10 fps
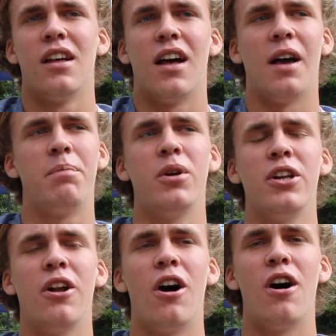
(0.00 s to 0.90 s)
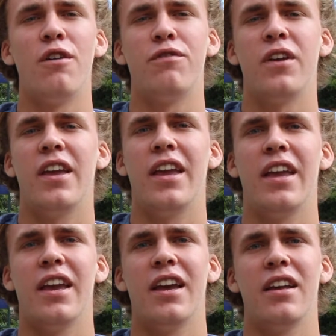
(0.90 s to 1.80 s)
I put it off,
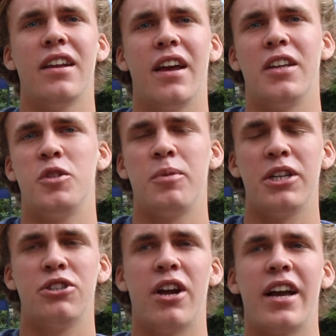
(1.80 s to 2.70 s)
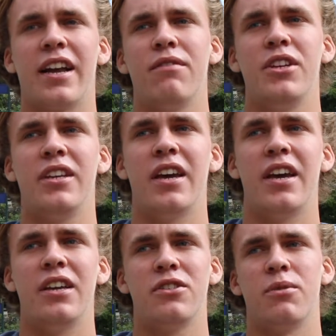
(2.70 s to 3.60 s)
and I had spring track every
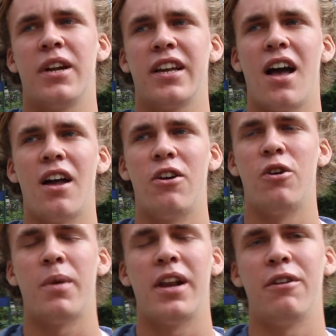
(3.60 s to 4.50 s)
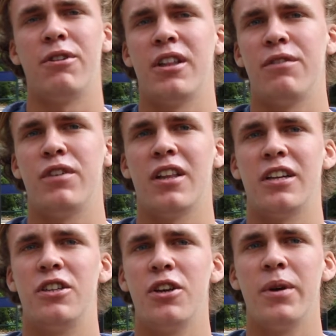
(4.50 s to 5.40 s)
day, so when I got home I didn't really feel
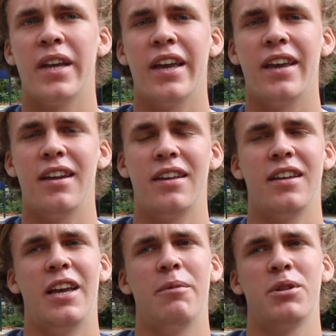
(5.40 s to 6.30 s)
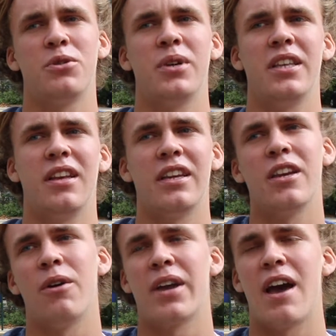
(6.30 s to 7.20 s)
like doing it, and between like
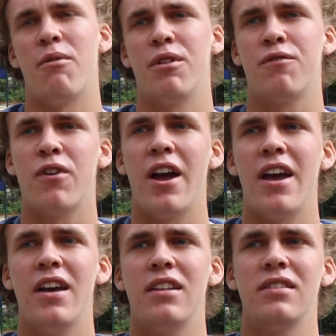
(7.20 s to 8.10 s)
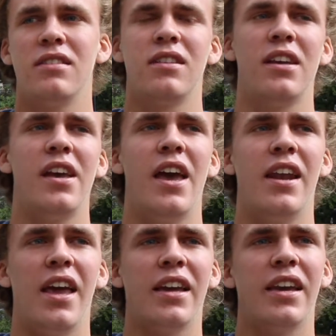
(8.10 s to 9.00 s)
going out with friends
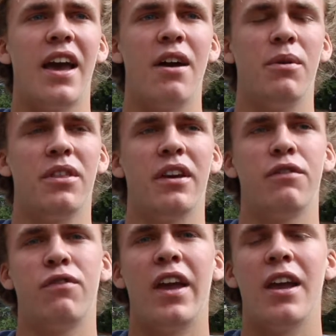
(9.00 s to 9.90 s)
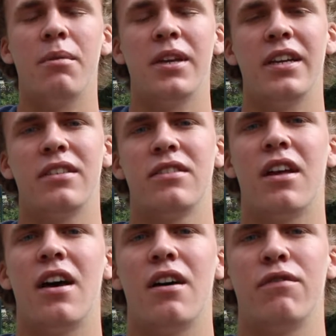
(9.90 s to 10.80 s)
and hanging out with like family and
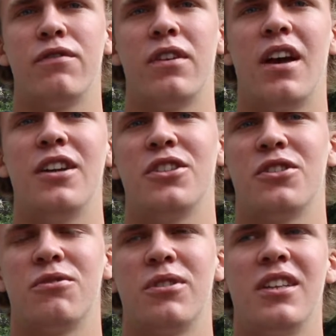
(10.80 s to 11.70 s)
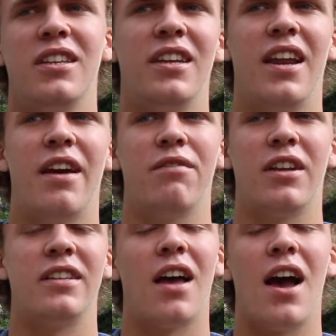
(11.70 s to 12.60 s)
stuff, I just really didn't have
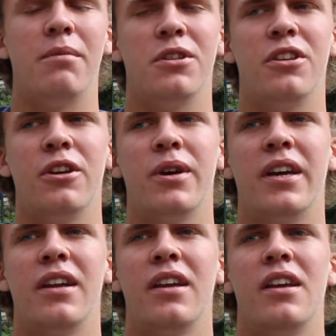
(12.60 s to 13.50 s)
like time to do it.